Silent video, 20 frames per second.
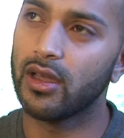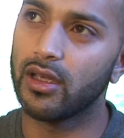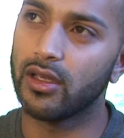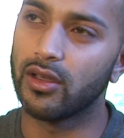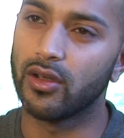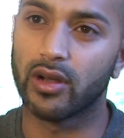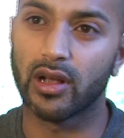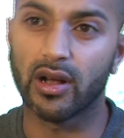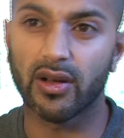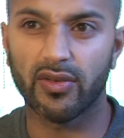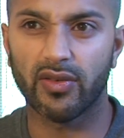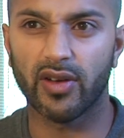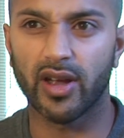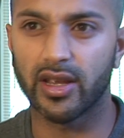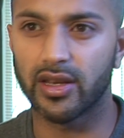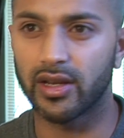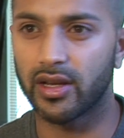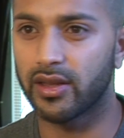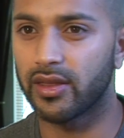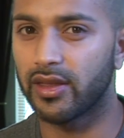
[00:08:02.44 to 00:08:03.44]
your
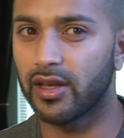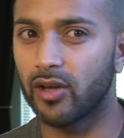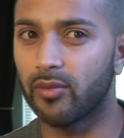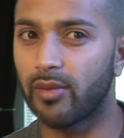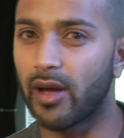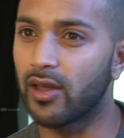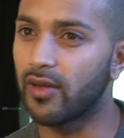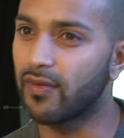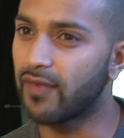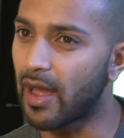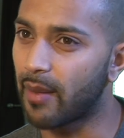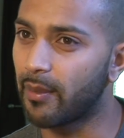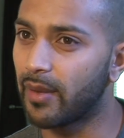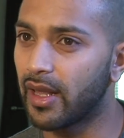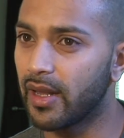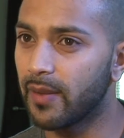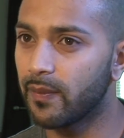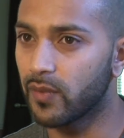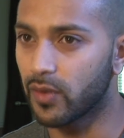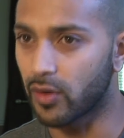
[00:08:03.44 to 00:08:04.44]
girlfriend, you can think about your
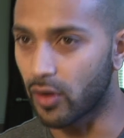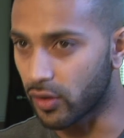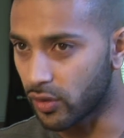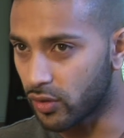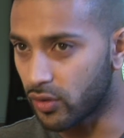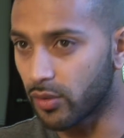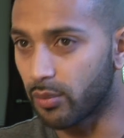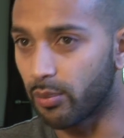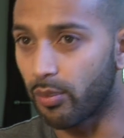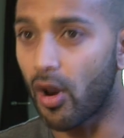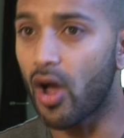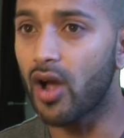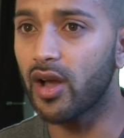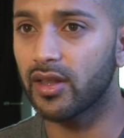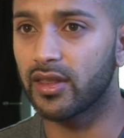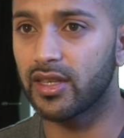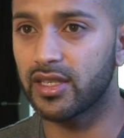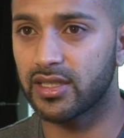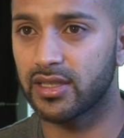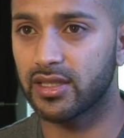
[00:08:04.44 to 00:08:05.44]
family. You can
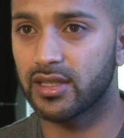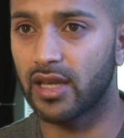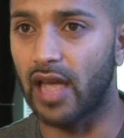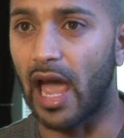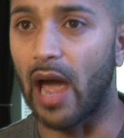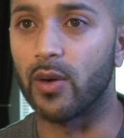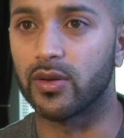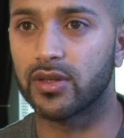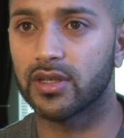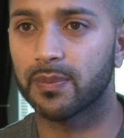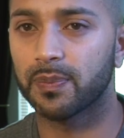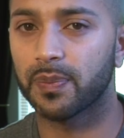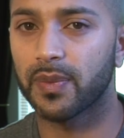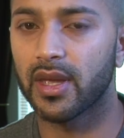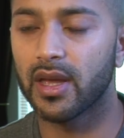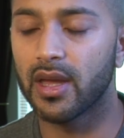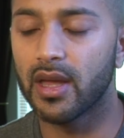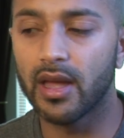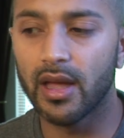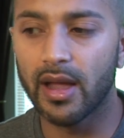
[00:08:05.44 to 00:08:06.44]
block this out.
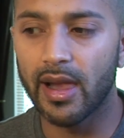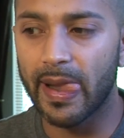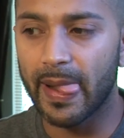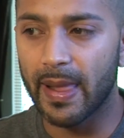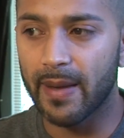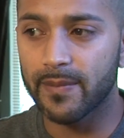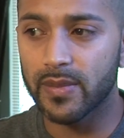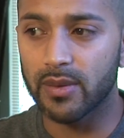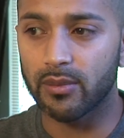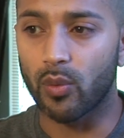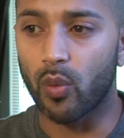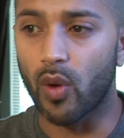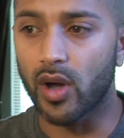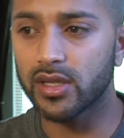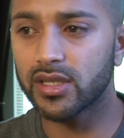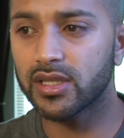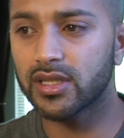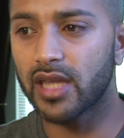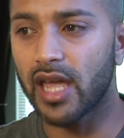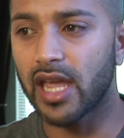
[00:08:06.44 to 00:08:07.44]
But
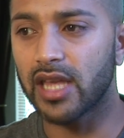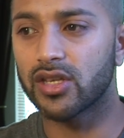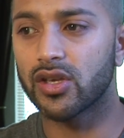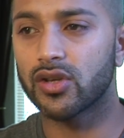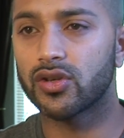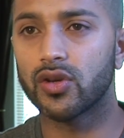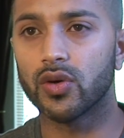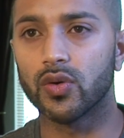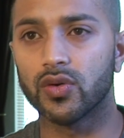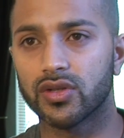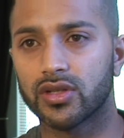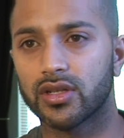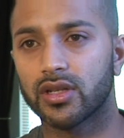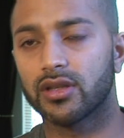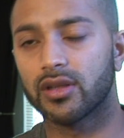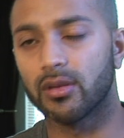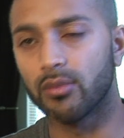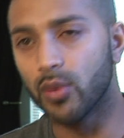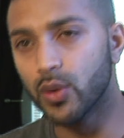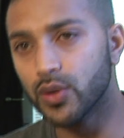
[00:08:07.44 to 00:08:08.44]
once they introduced
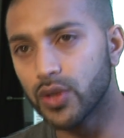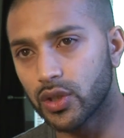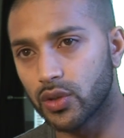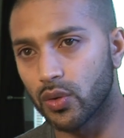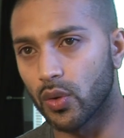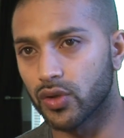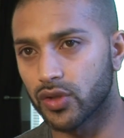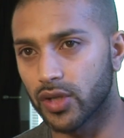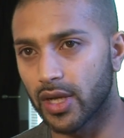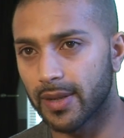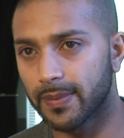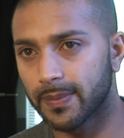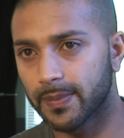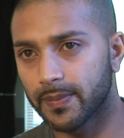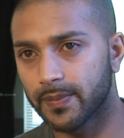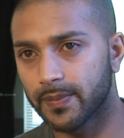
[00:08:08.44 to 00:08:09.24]
the music torture,